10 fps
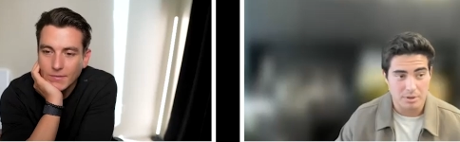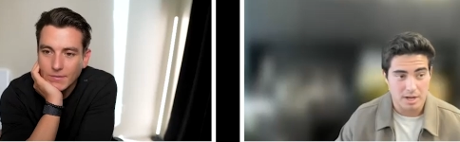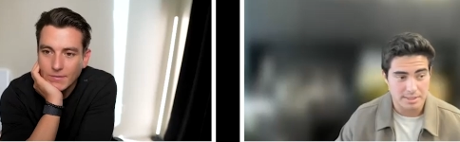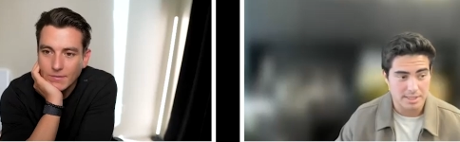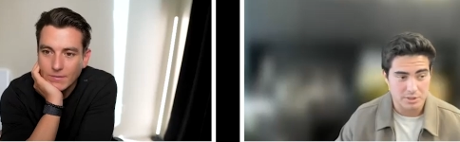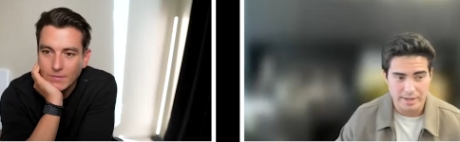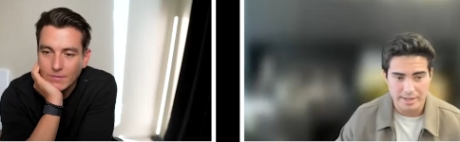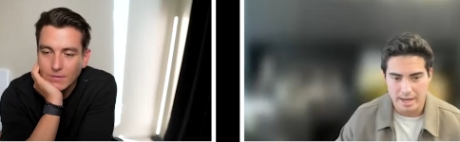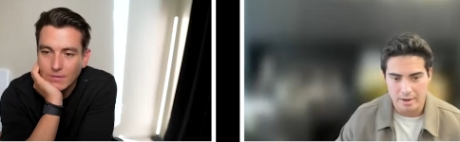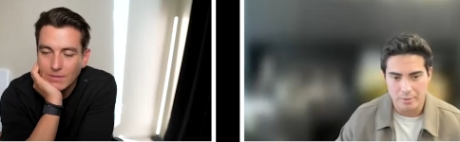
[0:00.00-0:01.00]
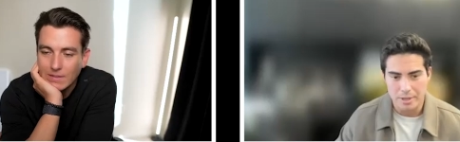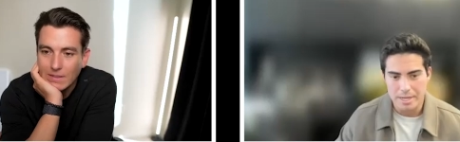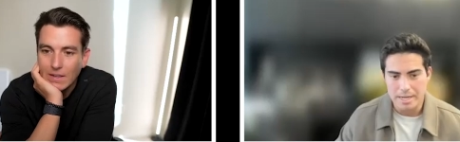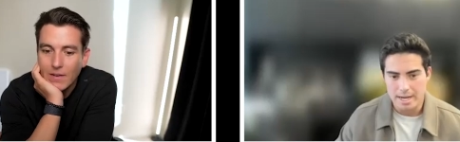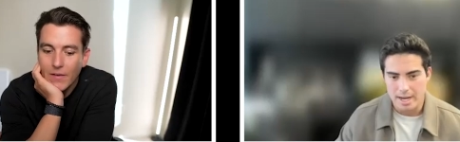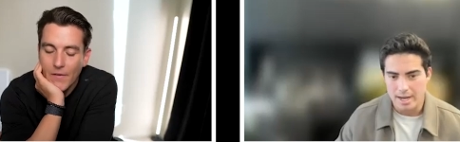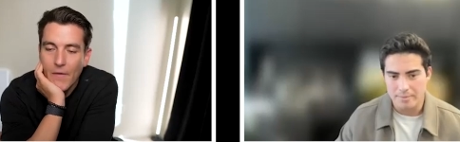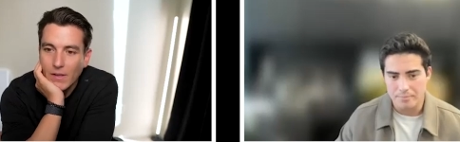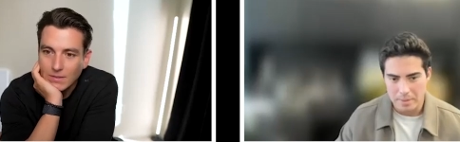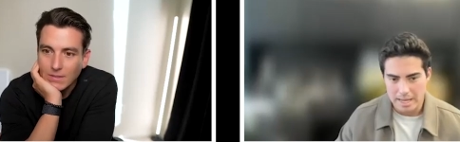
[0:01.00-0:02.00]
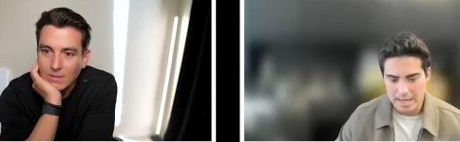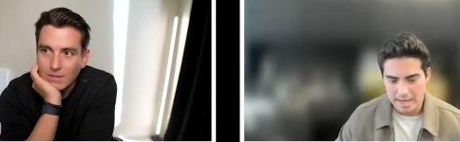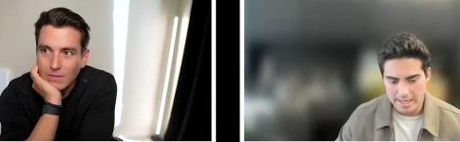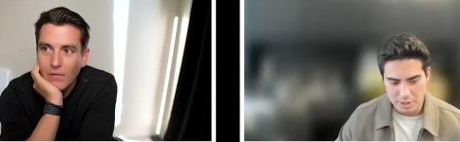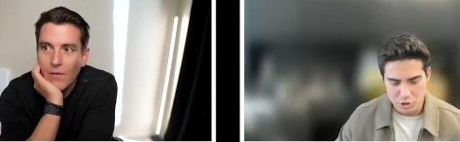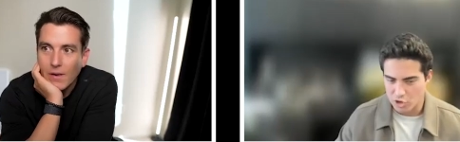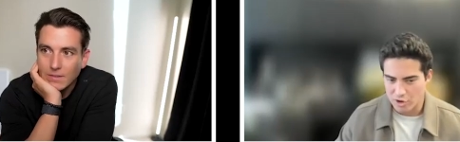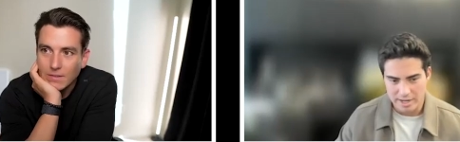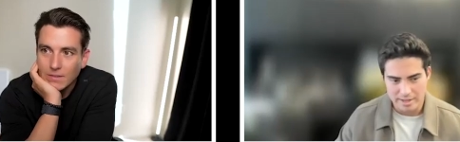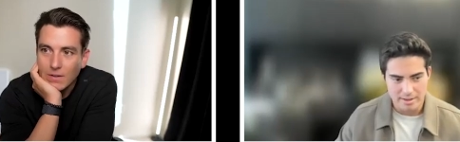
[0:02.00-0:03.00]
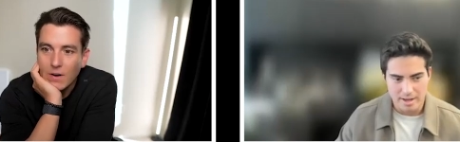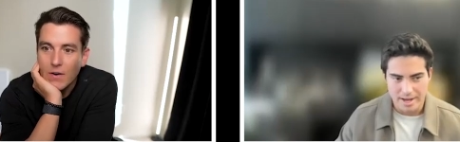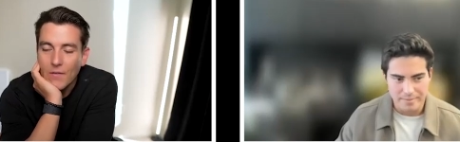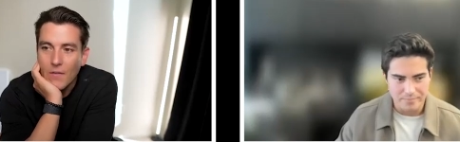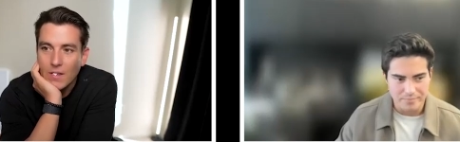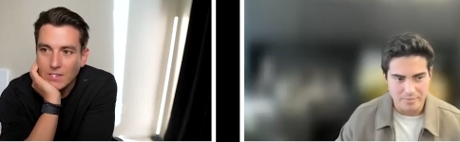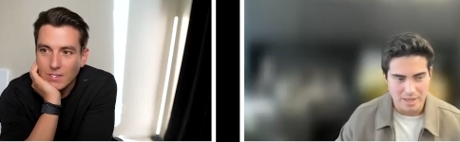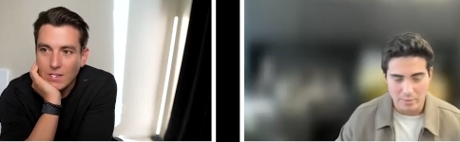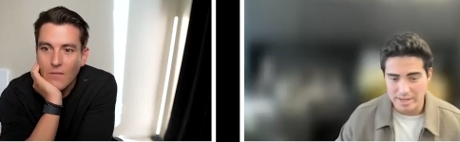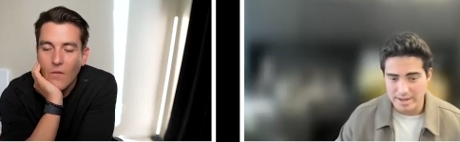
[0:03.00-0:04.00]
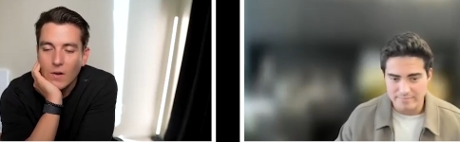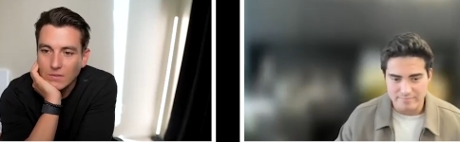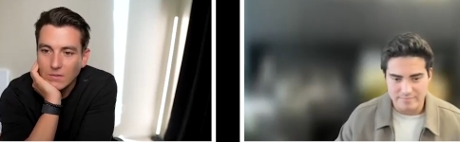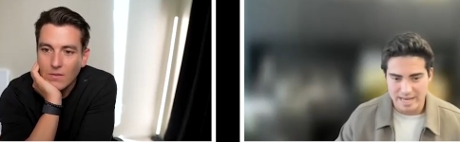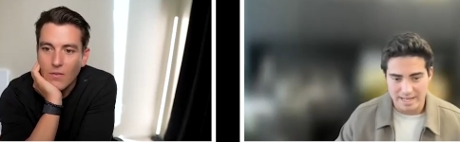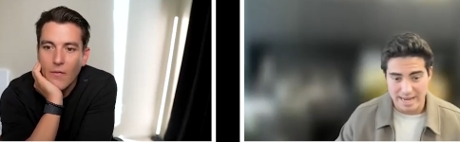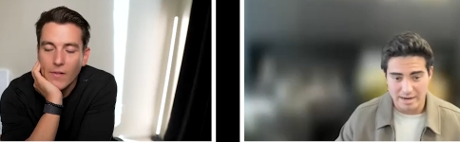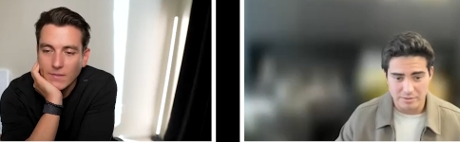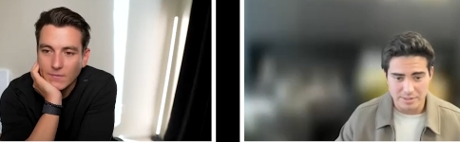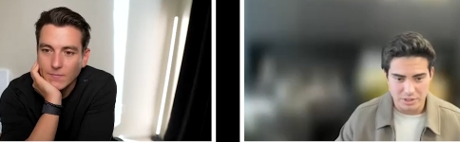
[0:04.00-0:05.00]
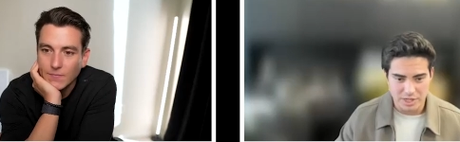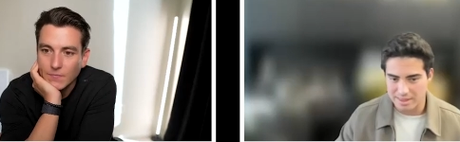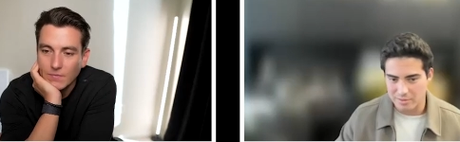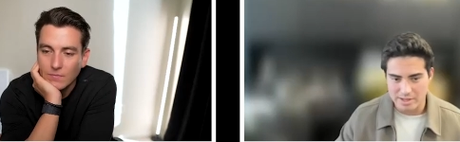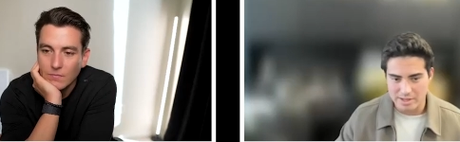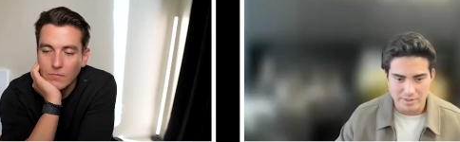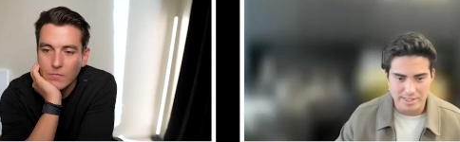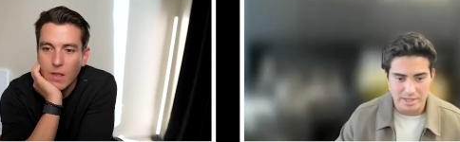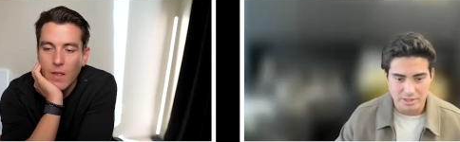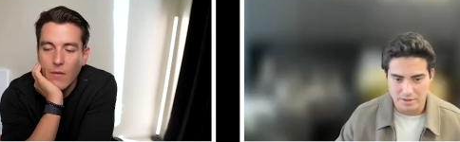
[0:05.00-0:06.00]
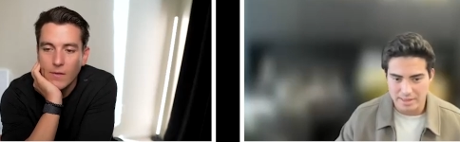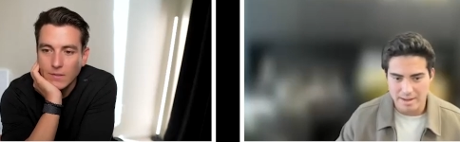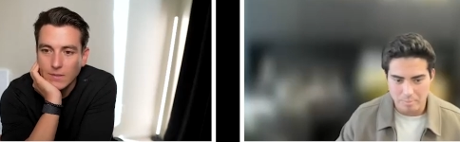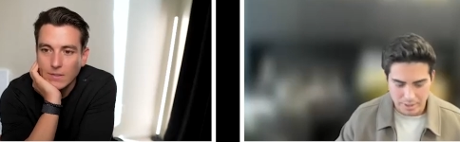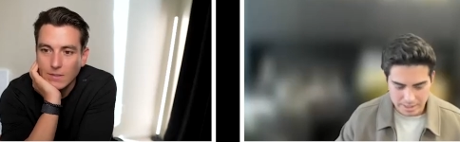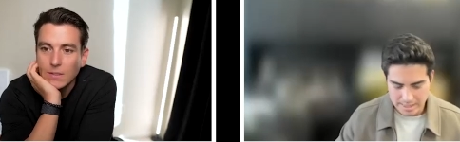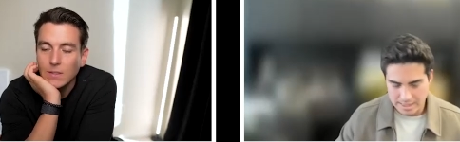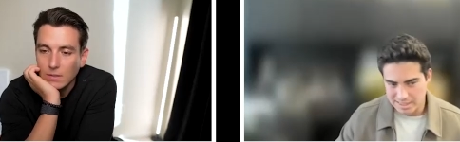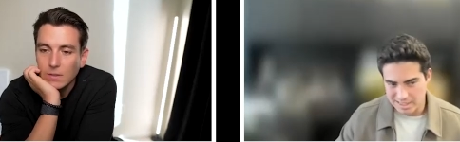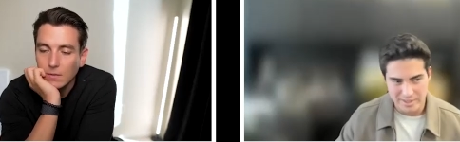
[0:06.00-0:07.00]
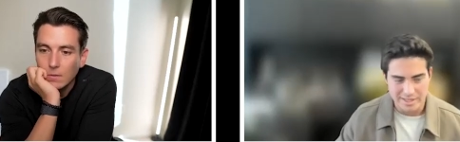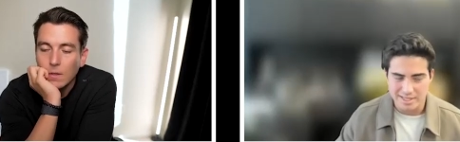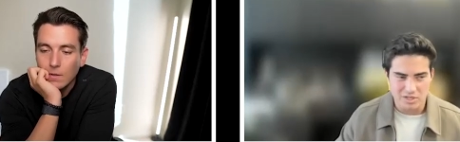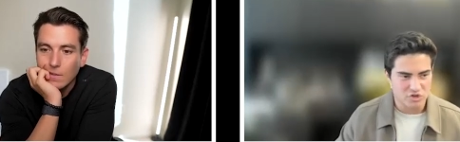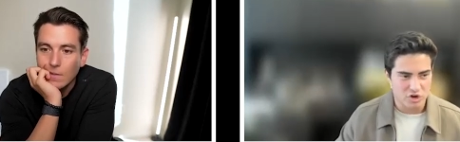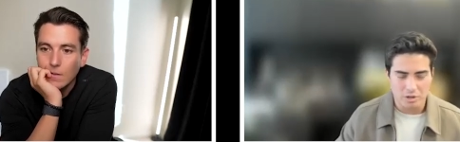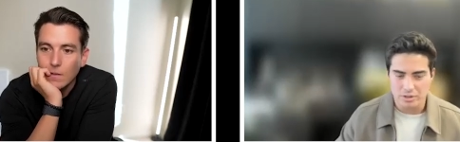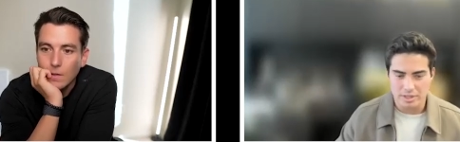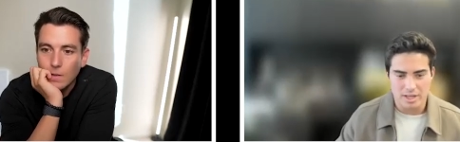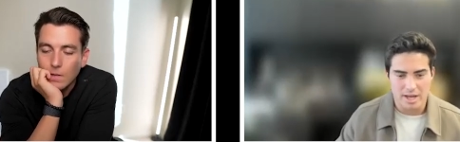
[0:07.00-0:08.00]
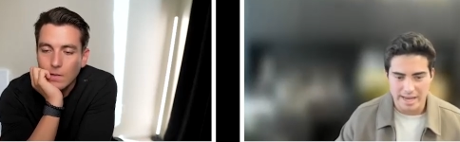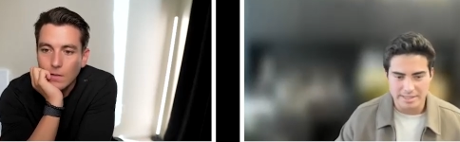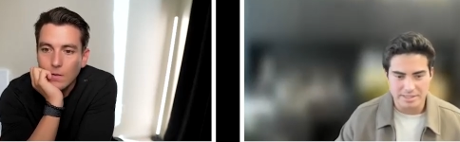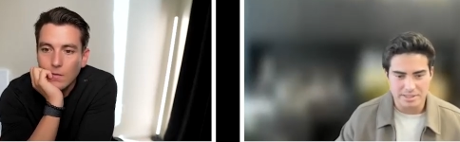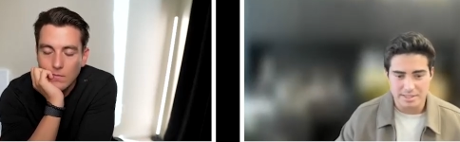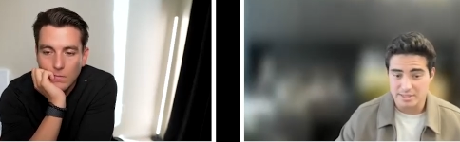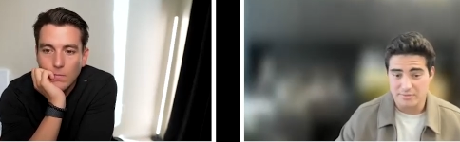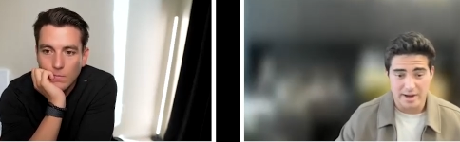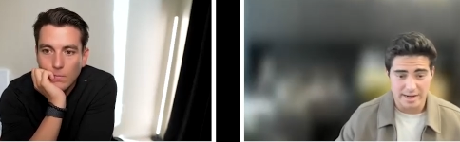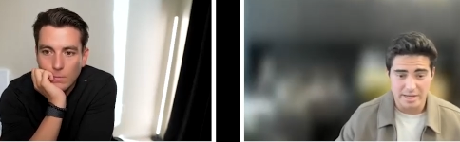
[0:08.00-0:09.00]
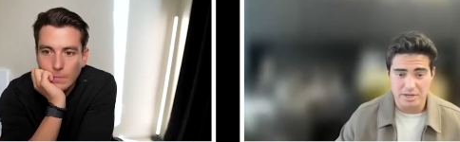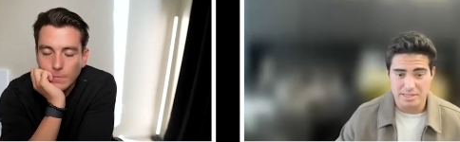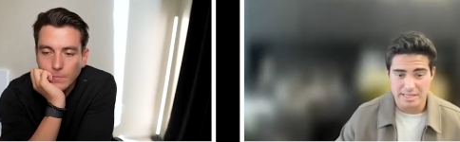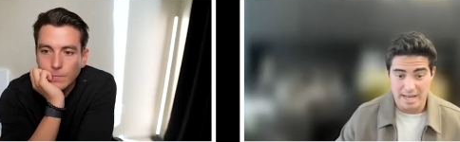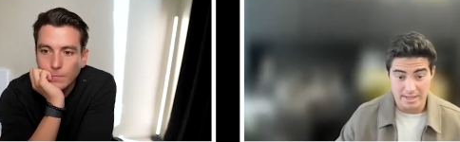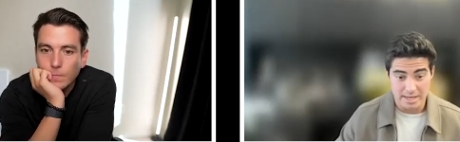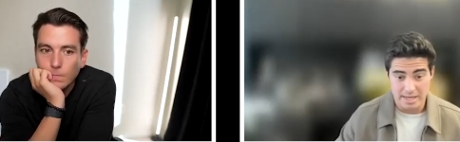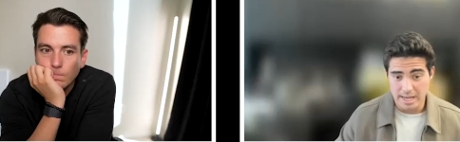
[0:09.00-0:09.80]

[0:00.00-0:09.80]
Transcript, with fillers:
Speaker 1: process right now um, and ensuring um, that we get talent acquisition. I think we didn't really touch on that, but something that's a struggle in a lot of agencies is finding good talent.